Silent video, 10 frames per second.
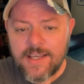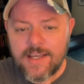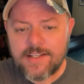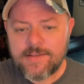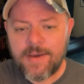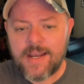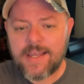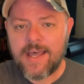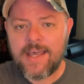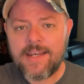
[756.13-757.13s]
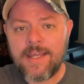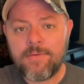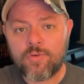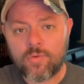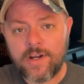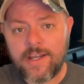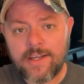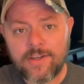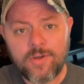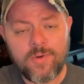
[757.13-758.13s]
It is about a guy named
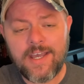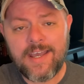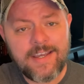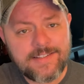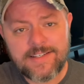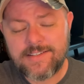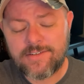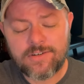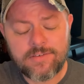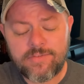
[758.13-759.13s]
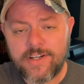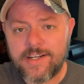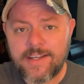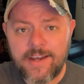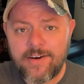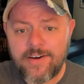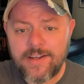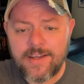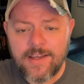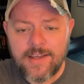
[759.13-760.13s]
Greg who hates his girlfriend Carrie,